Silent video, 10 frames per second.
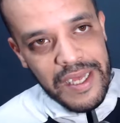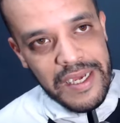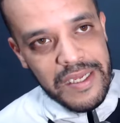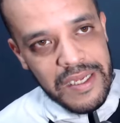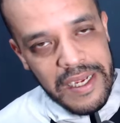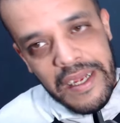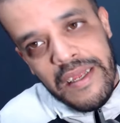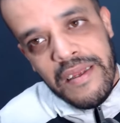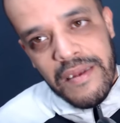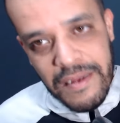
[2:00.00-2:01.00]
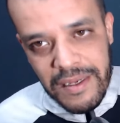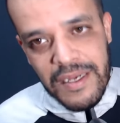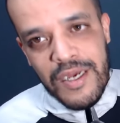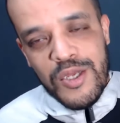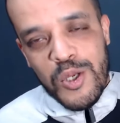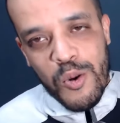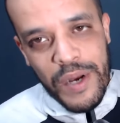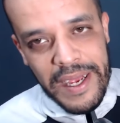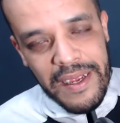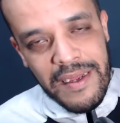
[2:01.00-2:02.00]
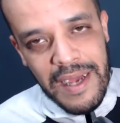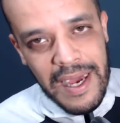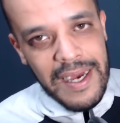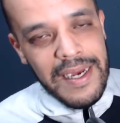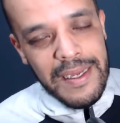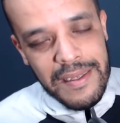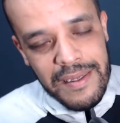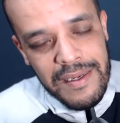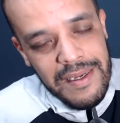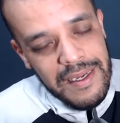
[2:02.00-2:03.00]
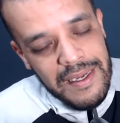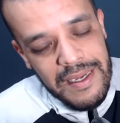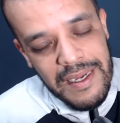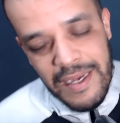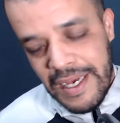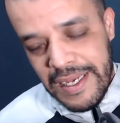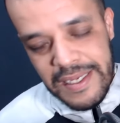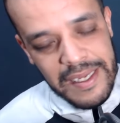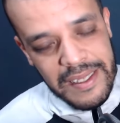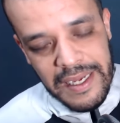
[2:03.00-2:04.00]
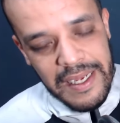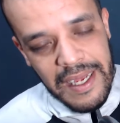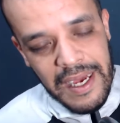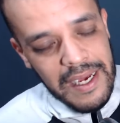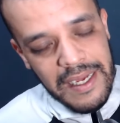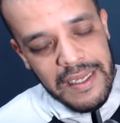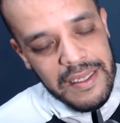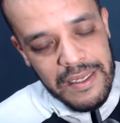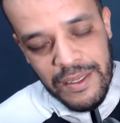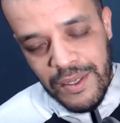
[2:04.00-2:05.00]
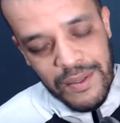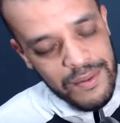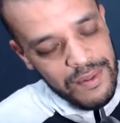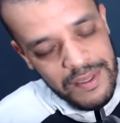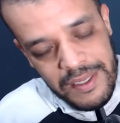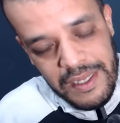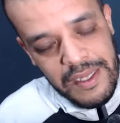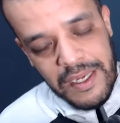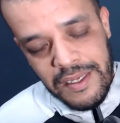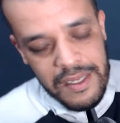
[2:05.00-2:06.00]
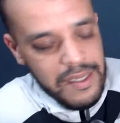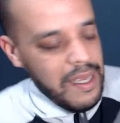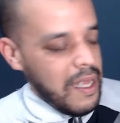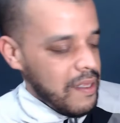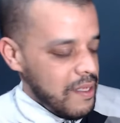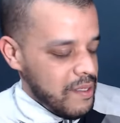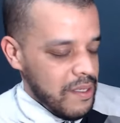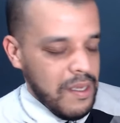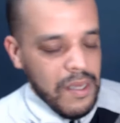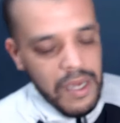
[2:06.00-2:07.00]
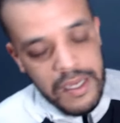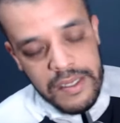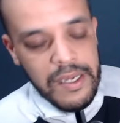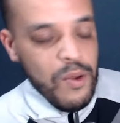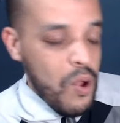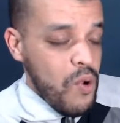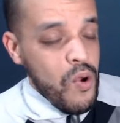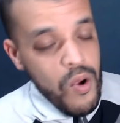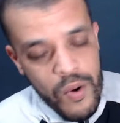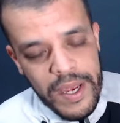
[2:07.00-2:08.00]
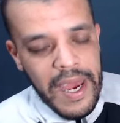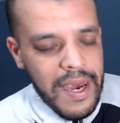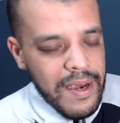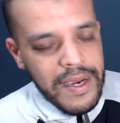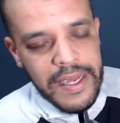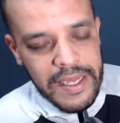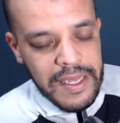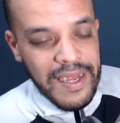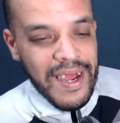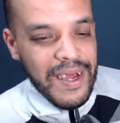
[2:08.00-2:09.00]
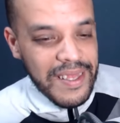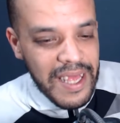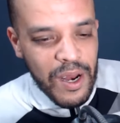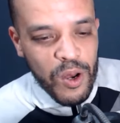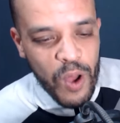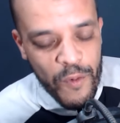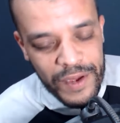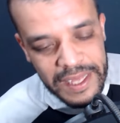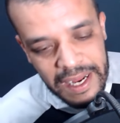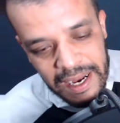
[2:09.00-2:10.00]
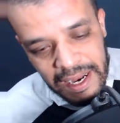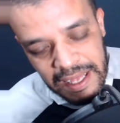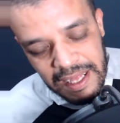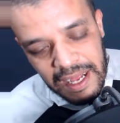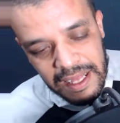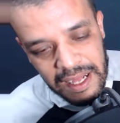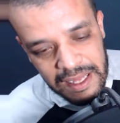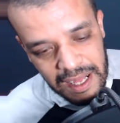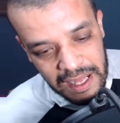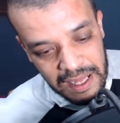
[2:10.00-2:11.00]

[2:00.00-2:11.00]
watch this in screen and sitting and you know sitting like this and say we are in Italy, and I love Italy a lot. And